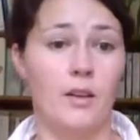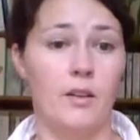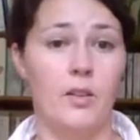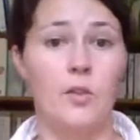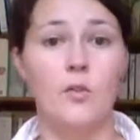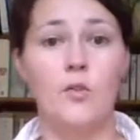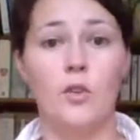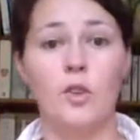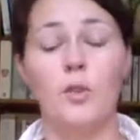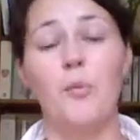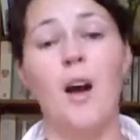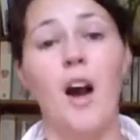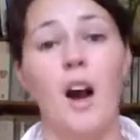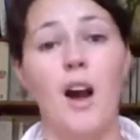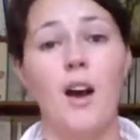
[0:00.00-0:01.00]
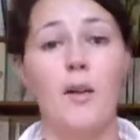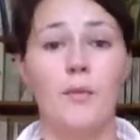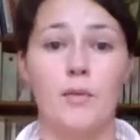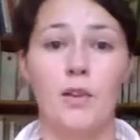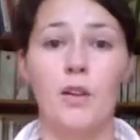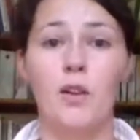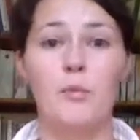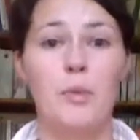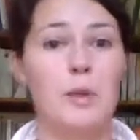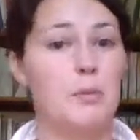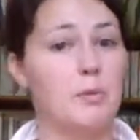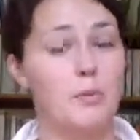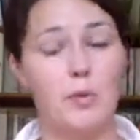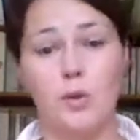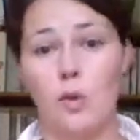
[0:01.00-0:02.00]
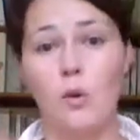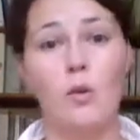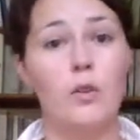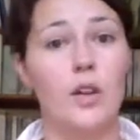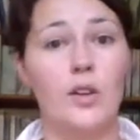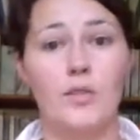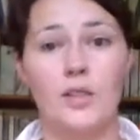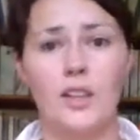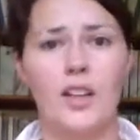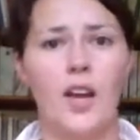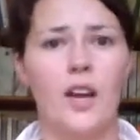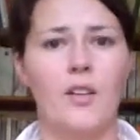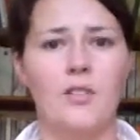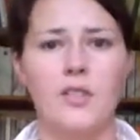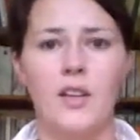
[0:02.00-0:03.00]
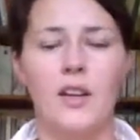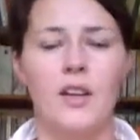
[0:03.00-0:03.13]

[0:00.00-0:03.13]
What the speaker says: use on them. A lot of people put it all over the coat.